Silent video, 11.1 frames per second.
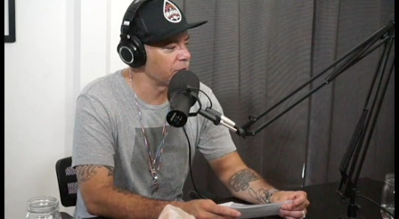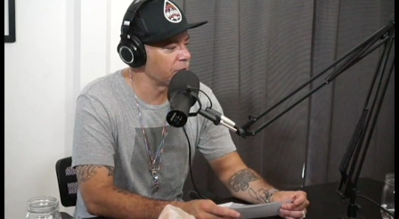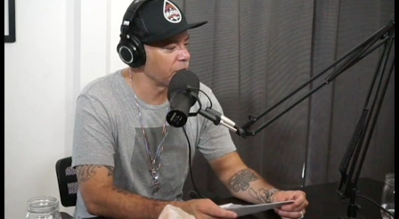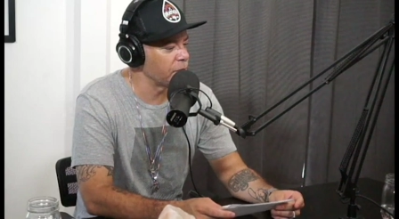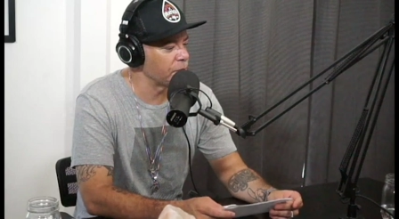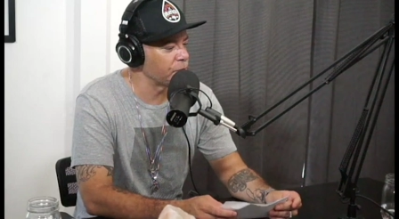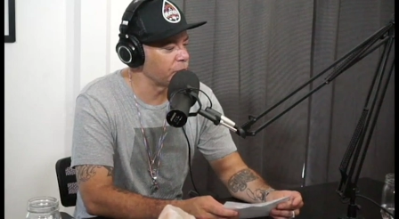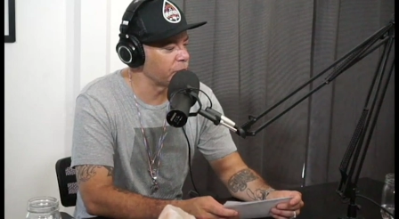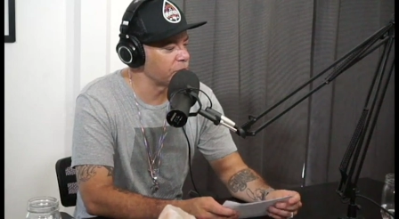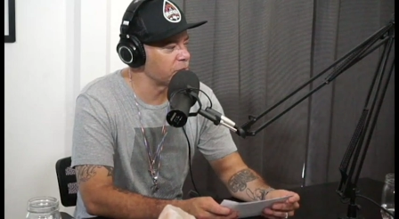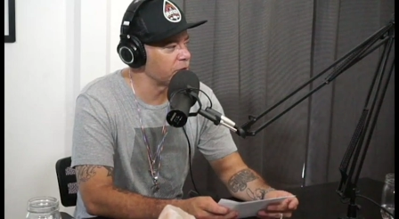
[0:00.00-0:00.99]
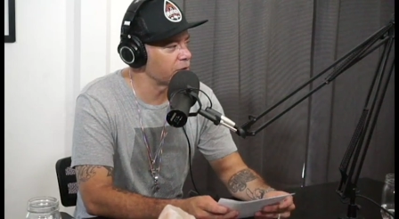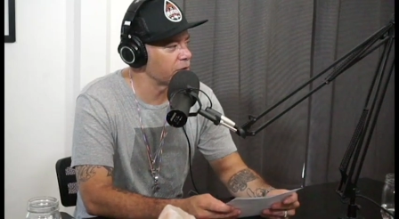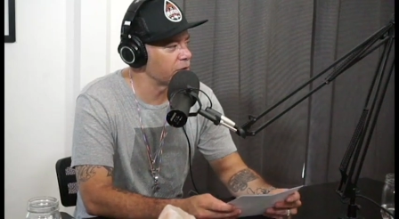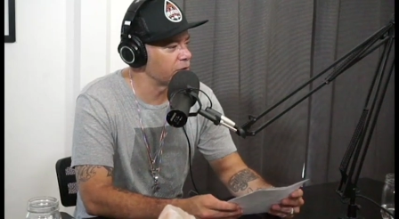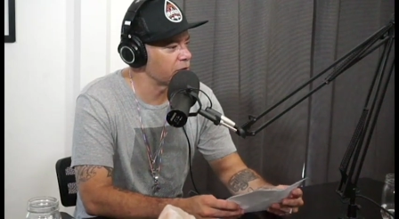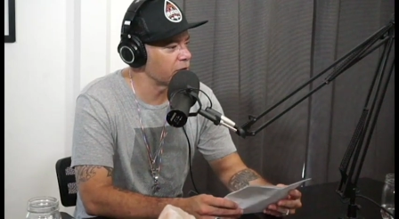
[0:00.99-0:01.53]
I remember we went to meet her, and
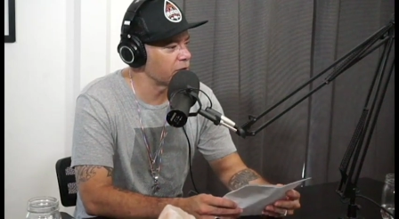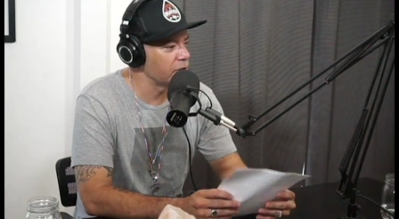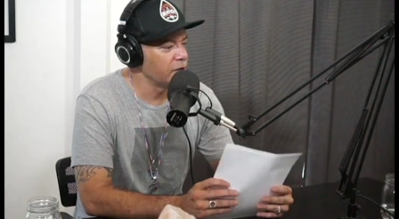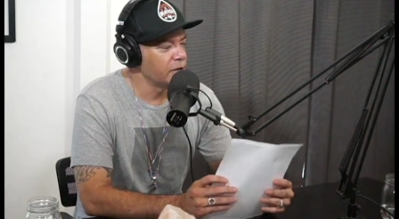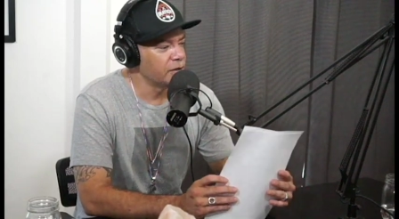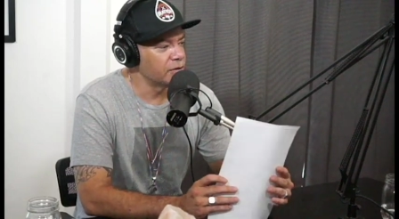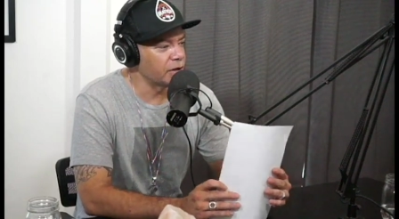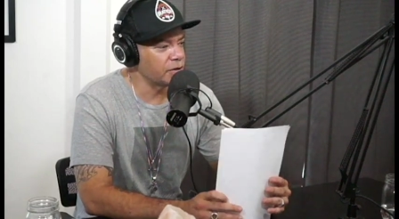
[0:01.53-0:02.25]
it's like you're like